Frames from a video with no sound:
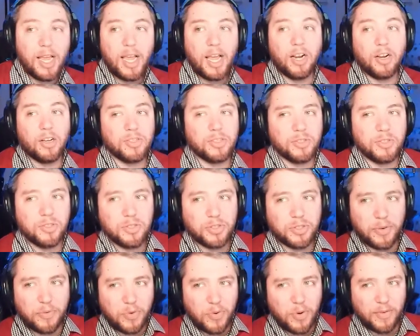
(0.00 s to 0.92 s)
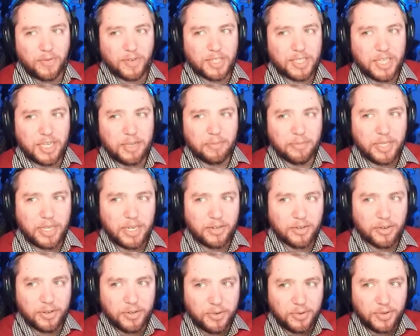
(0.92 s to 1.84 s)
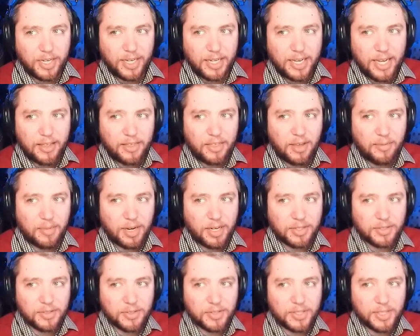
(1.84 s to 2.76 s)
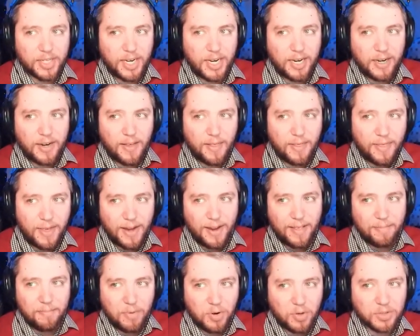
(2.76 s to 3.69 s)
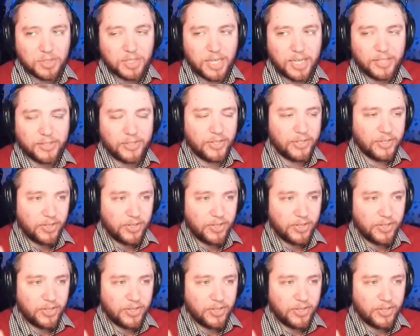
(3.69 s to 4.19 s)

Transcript: And also usually if you have a team leader and you can get them on your side, then in most cases